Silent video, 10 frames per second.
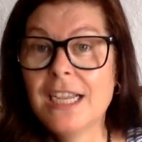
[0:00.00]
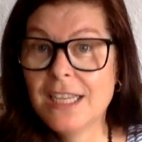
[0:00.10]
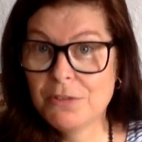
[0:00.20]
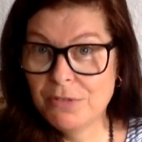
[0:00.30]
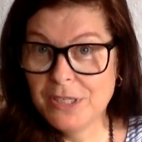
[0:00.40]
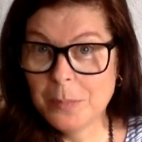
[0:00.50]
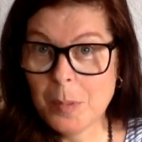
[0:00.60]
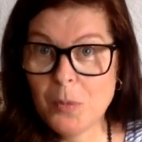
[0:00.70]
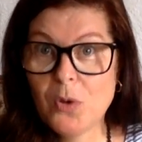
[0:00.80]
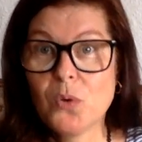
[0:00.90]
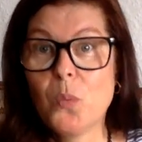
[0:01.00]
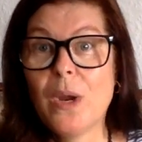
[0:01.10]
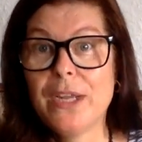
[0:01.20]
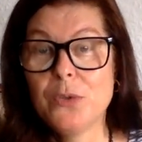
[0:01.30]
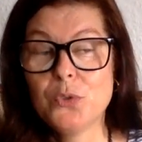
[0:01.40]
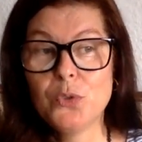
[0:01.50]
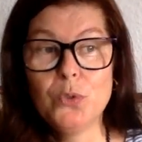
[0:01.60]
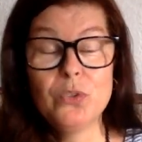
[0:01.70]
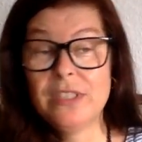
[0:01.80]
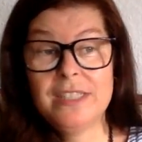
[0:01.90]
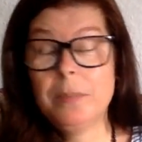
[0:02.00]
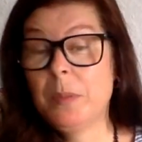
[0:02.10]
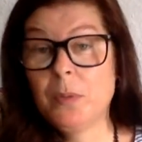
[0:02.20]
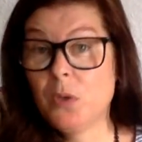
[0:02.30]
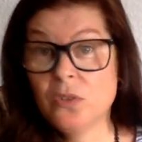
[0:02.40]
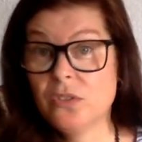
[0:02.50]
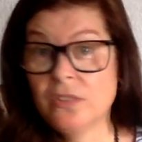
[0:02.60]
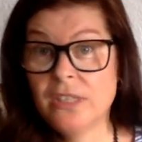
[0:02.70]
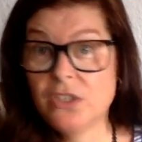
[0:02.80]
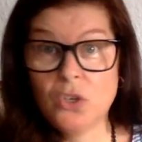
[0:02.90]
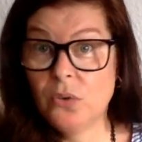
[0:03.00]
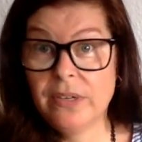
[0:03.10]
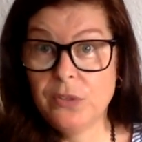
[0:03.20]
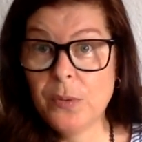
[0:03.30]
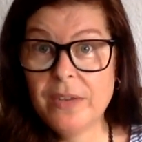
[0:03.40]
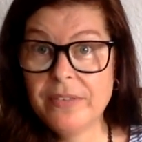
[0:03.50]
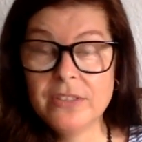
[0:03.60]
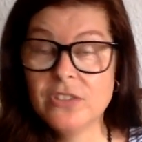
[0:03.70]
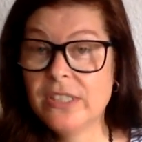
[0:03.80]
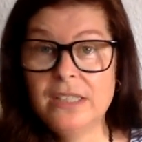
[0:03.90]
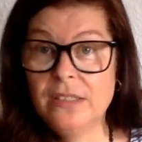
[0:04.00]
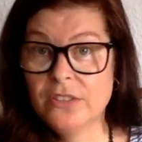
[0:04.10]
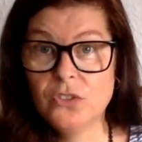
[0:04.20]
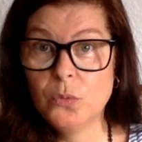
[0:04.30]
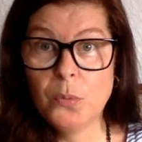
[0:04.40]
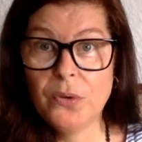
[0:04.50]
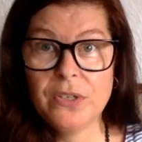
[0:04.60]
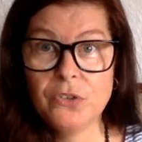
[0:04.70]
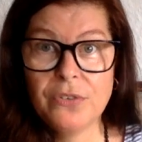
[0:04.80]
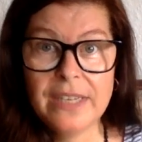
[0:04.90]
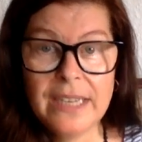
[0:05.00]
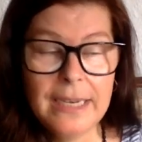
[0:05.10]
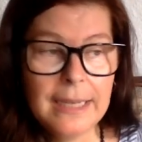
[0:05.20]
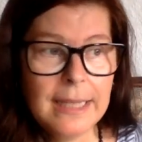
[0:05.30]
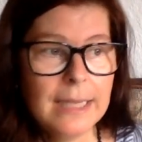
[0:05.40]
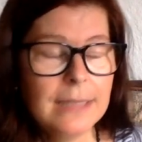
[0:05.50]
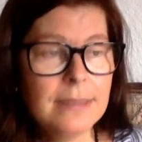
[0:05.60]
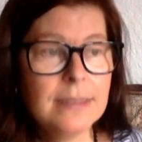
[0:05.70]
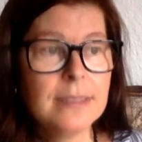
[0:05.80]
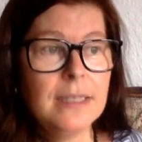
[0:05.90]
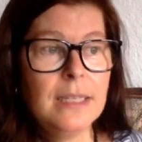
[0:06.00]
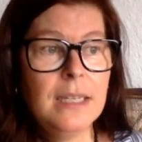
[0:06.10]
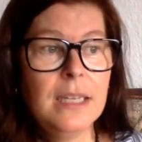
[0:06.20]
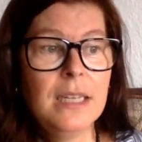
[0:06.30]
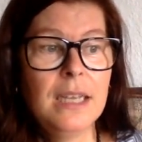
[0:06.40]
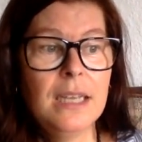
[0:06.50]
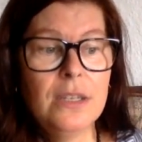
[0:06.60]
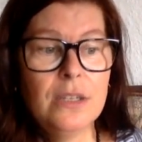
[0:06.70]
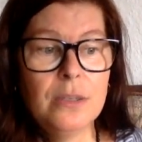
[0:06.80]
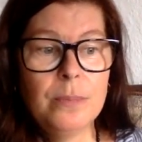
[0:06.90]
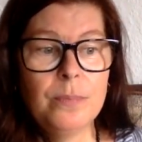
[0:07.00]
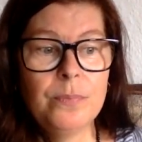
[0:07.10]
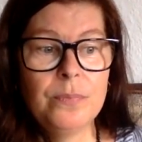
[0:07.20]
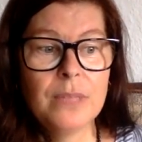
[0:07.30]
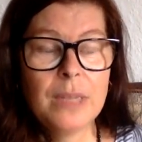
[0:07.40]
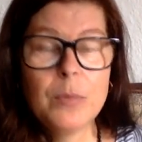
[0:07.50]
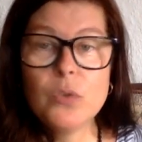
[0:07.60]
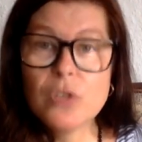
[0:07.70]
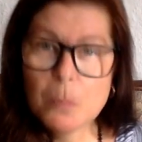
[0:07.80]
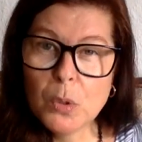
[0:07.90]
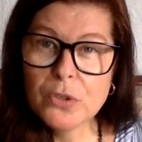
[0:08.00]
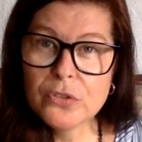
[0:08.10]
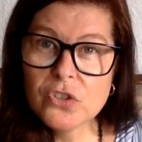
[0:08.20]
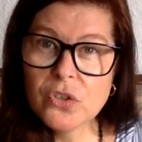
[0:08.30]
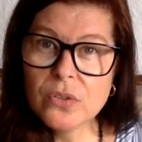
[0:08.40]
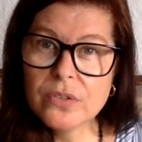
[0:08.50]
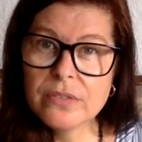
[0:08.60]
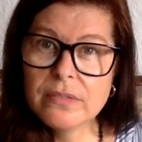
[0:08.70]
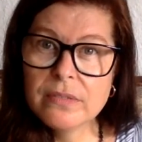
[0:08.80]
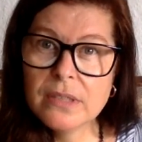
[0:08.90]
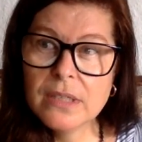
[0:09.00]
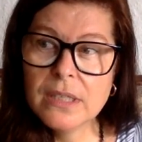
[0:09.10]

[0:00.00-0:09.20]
I have written my blog why you should use it, simply because it's chloride you have in the cell. There's no point in drinking anything else. I'm using Maldon salt.